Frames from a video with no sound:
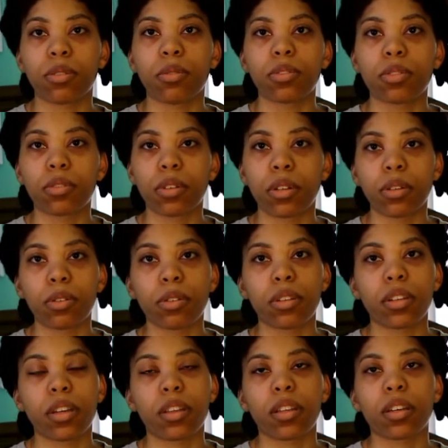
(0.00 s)
It's growth,
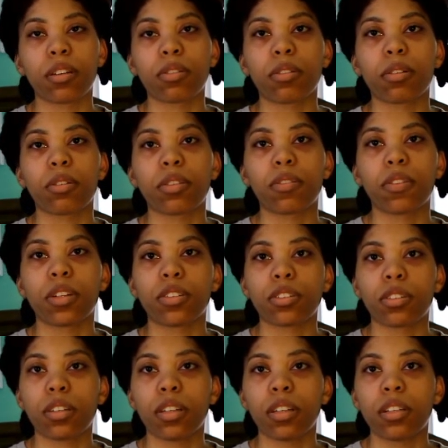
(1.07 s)
and then growth
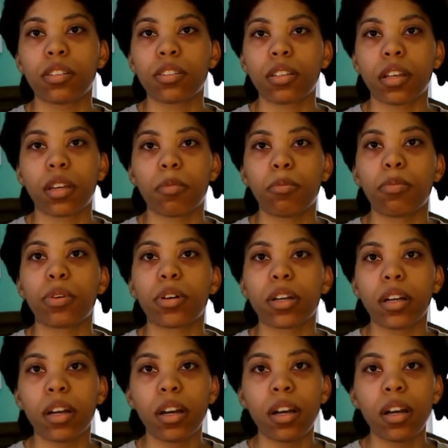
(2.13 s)
eventually leads to like more,
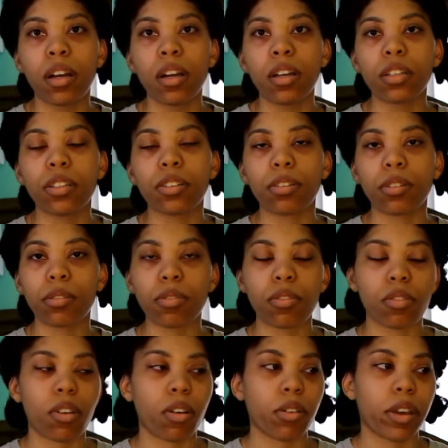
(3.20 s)
you know.
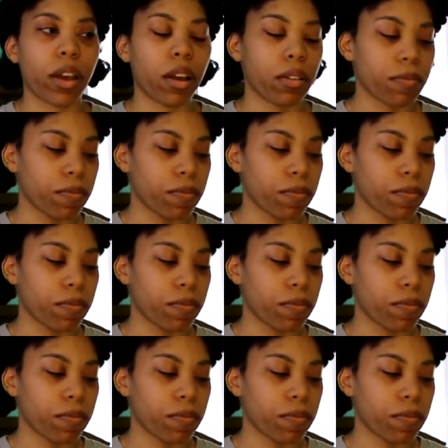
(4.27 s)
So yeah,